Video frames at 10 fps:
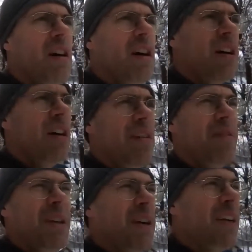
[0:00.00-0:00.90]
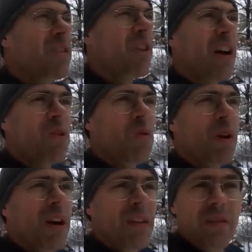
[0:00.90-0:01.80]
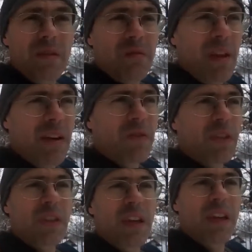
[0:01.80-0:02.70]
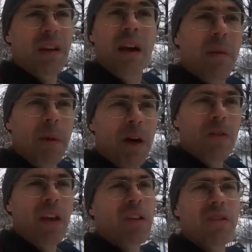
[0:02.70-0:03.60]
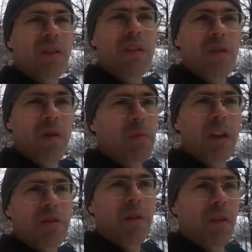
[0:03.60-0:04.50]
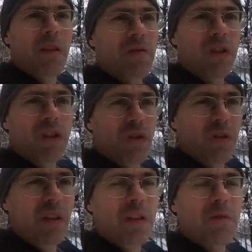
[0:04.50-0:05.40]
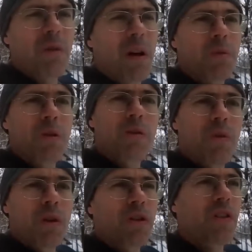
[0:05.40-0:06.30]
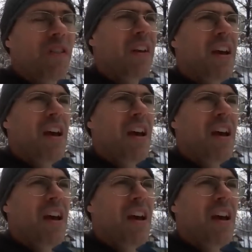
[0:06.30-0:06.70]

Uh, well, I started to hate everything about Eastern Europe. That's one thing for sure. This is what I was tortured.